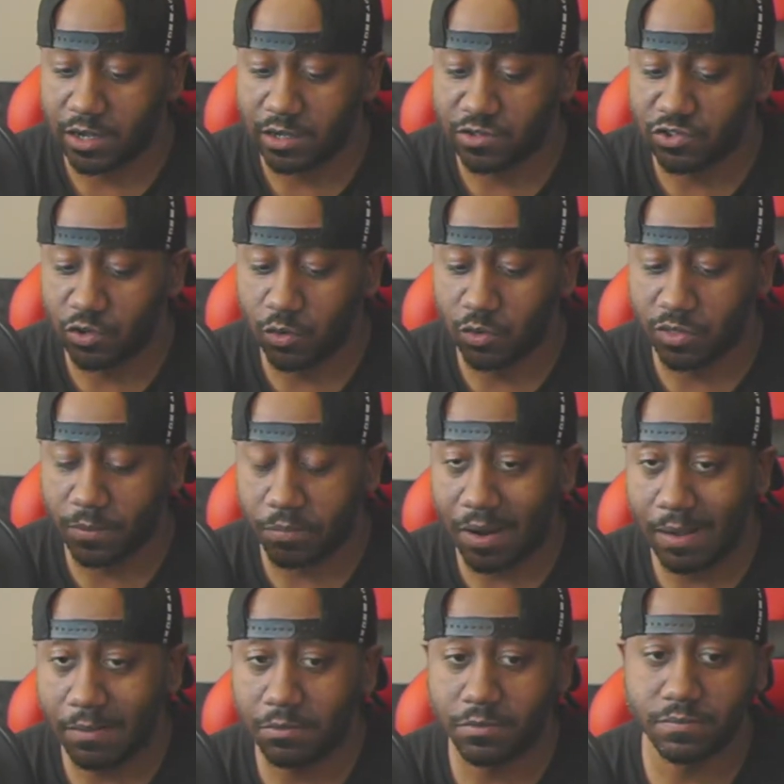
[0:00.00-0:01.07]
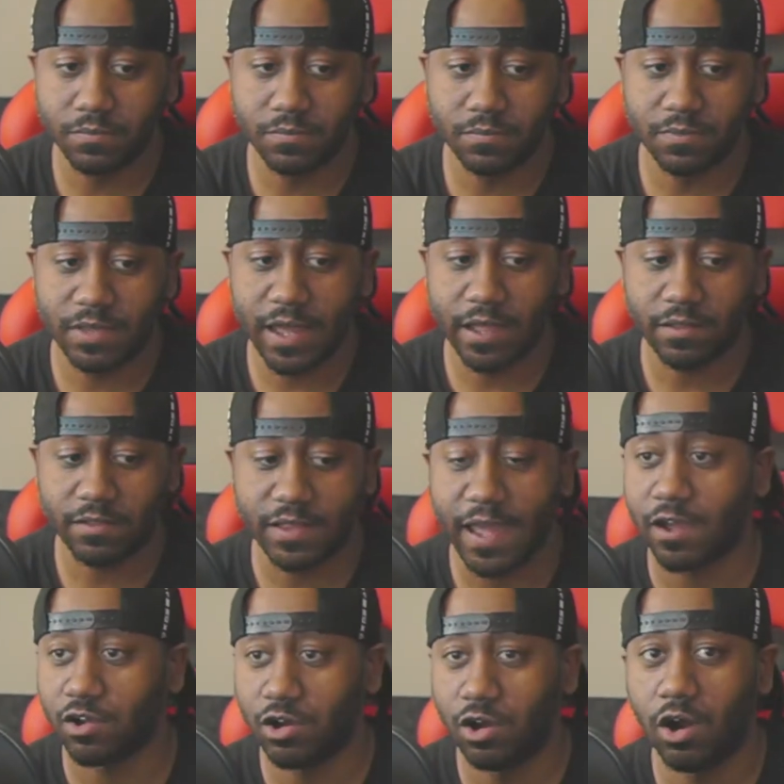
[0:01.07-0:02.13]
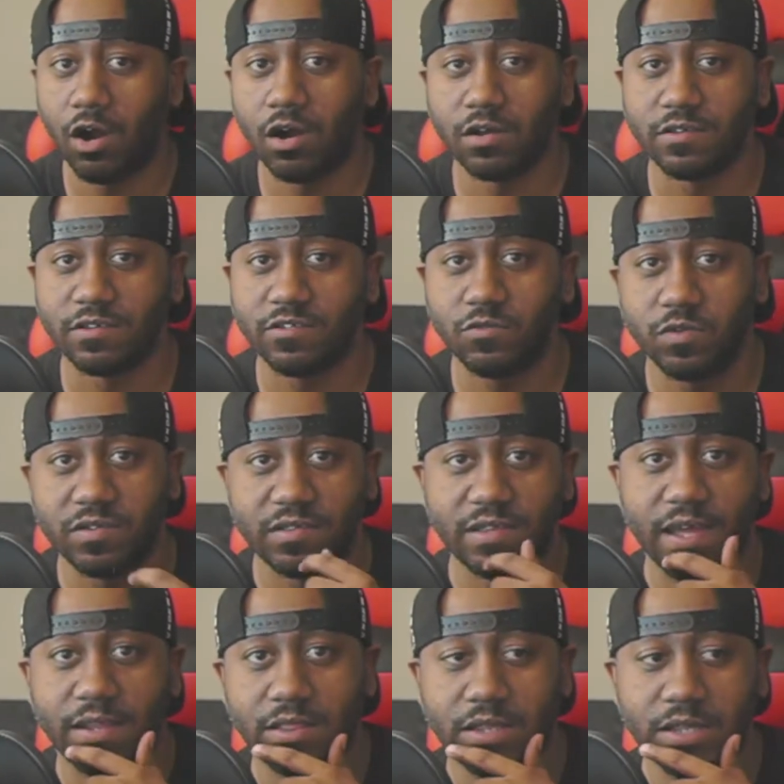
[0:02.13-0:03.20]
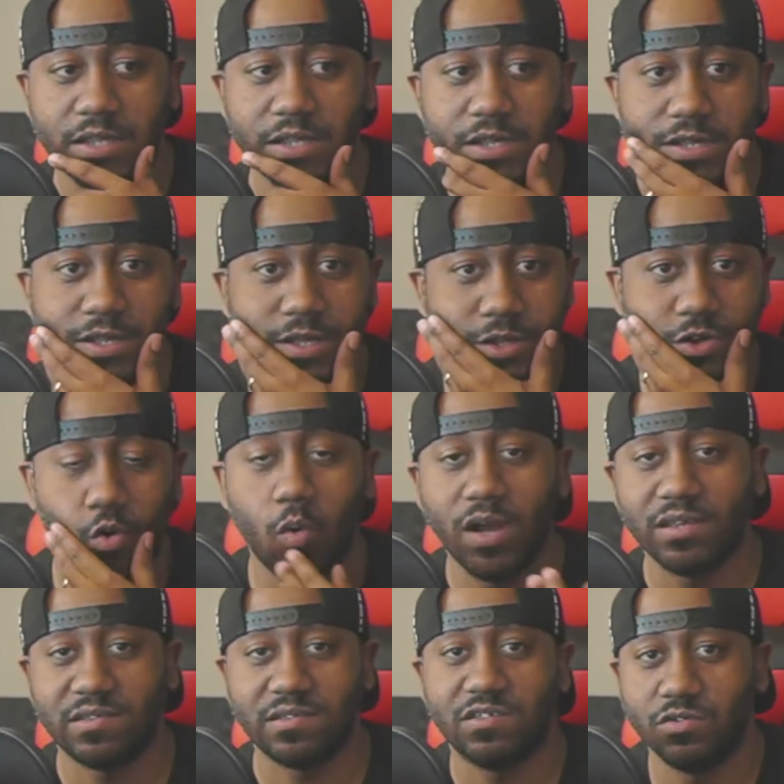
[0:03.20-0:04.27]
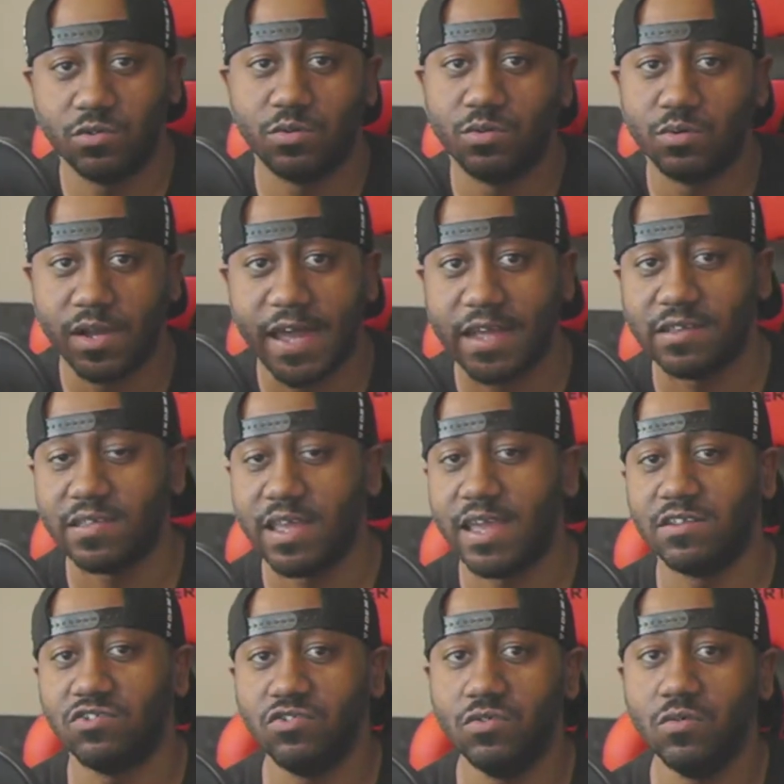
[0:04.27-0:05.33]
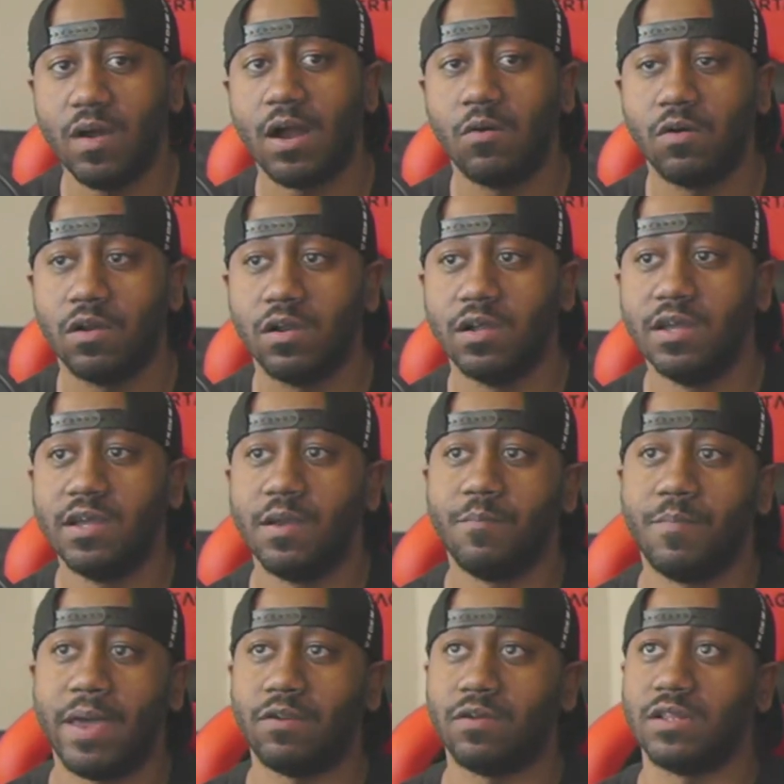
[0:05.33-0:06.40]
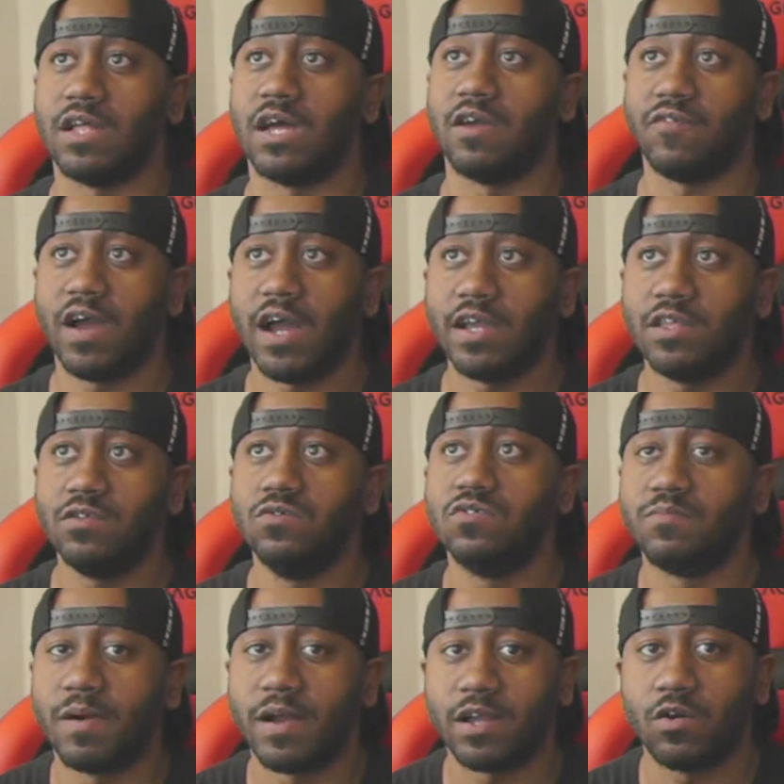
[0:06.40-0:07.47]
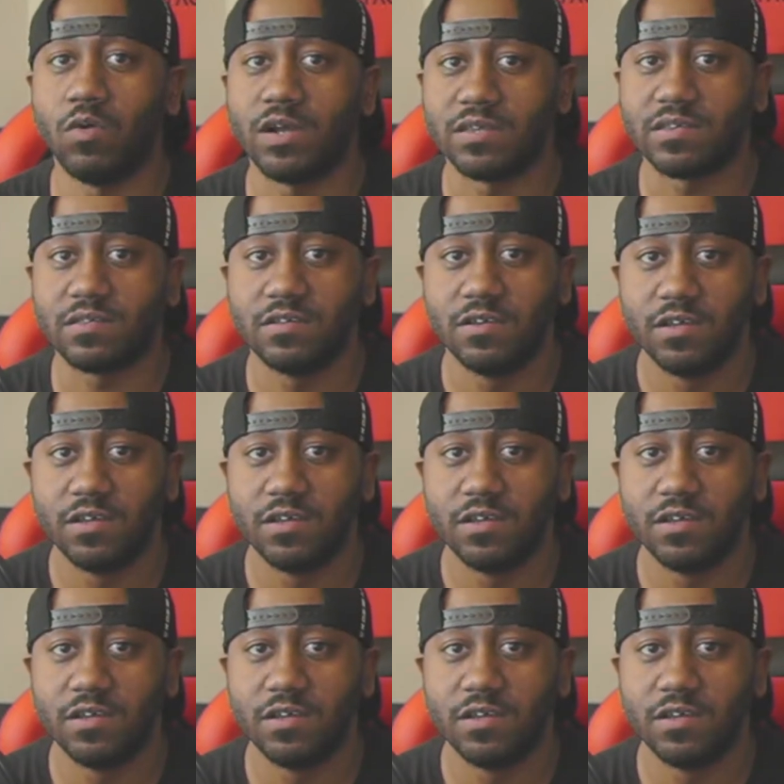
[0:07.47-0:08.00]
So the problem that caused was that the Quest 2 has a 2-hour battery life. I use my Quest